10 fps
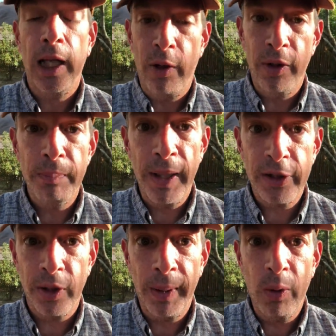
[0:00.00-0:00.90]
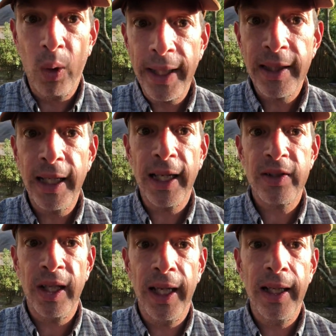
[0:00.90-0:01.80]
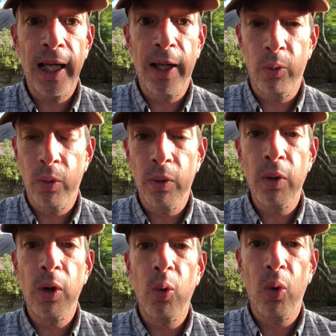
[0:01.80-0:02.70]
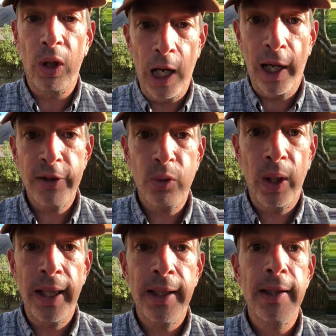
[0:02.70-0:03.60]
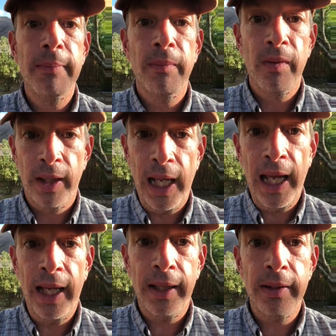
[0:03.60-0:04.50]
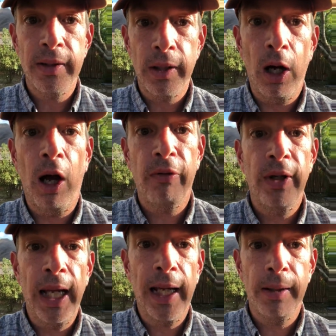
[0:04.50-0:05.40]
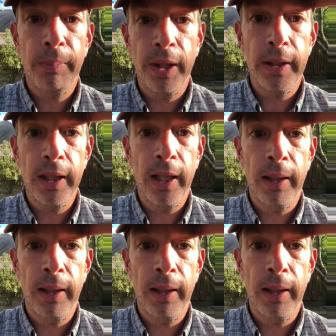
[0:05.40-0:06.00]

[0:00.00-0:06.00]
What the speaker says: I would measure my weight the next day. I lost weight and often had to put